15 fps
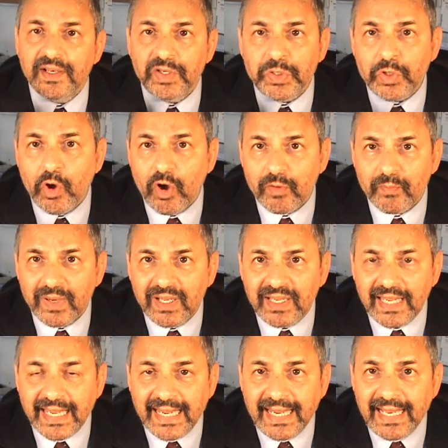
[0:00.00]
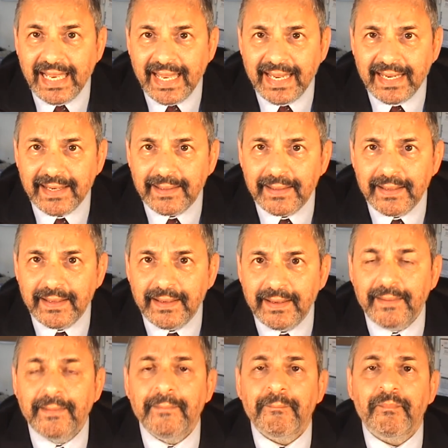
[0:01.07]
normal healing.
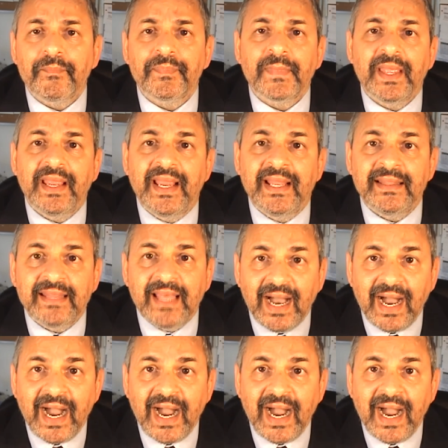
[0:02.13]
In the